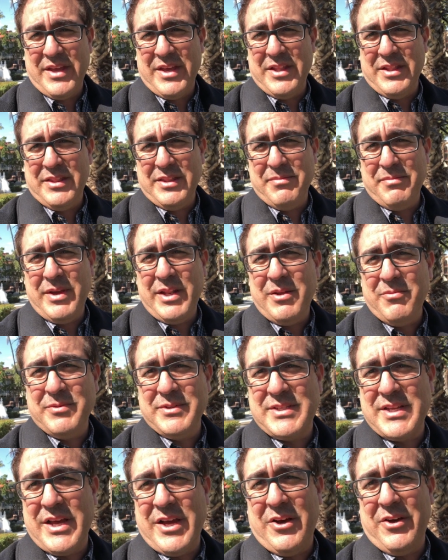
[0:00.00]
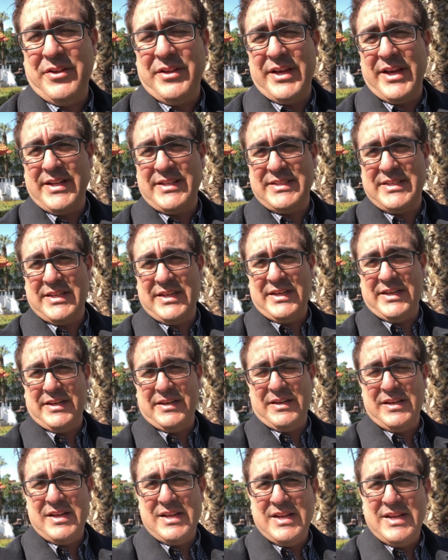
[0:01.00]
And the meeting was held at
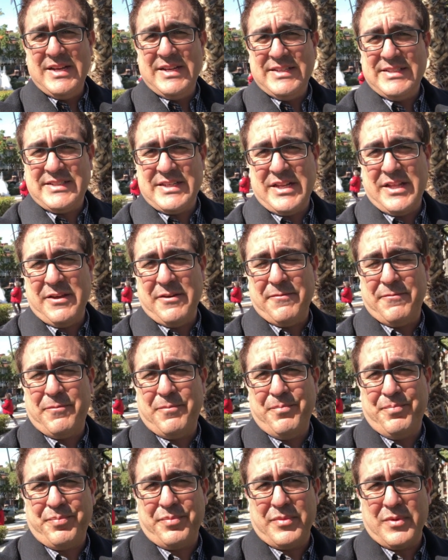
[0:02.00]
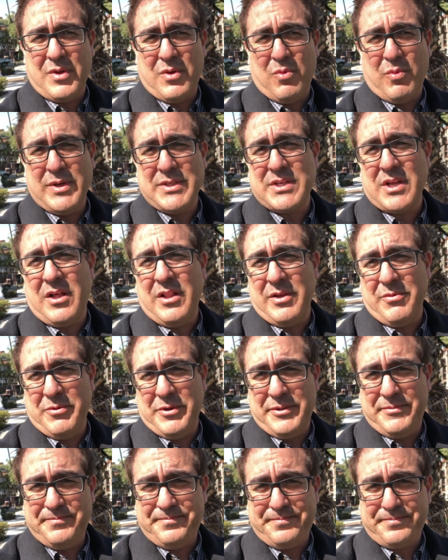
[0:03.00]
City of West
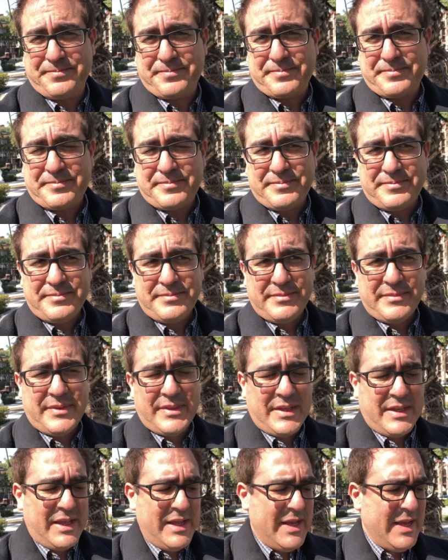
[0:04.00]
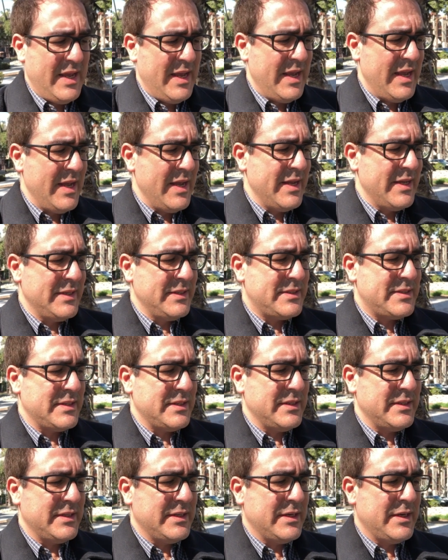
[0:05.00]
Hollywood. And
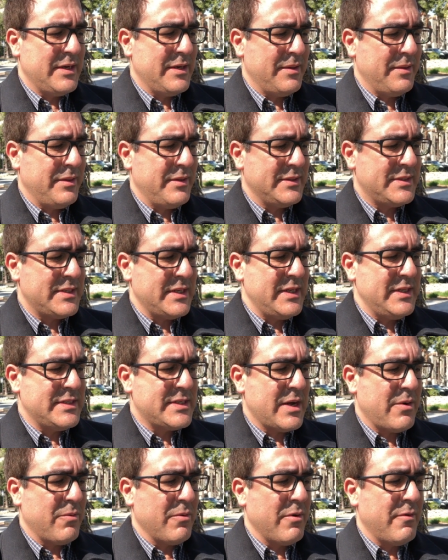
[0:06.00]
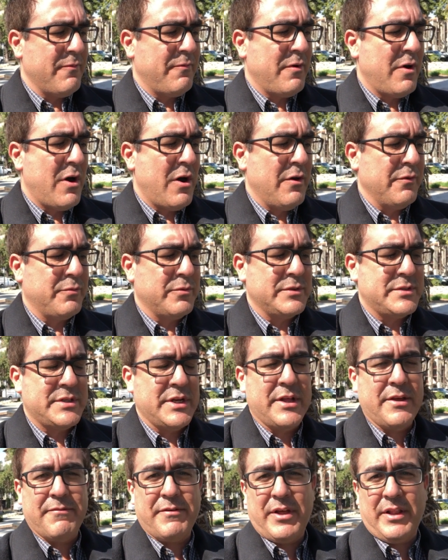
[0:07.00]
the cities that were involved were
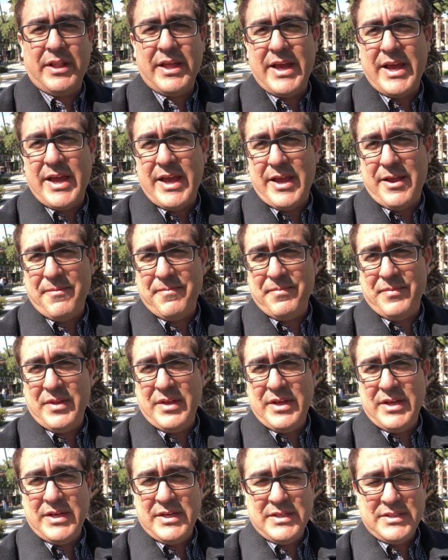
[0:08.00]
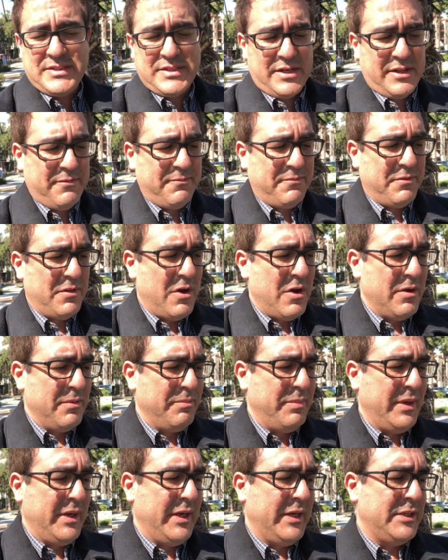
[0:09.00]
City of LA, City of Long
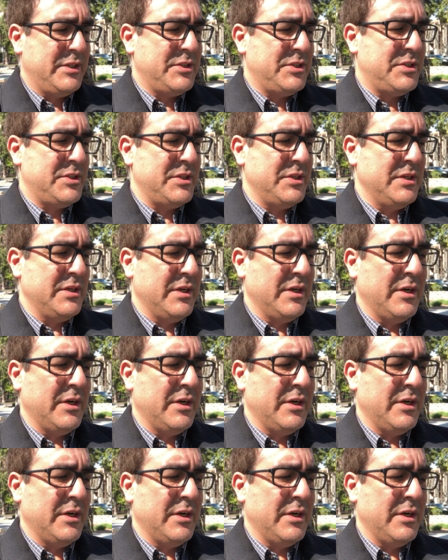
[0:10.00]
Beach,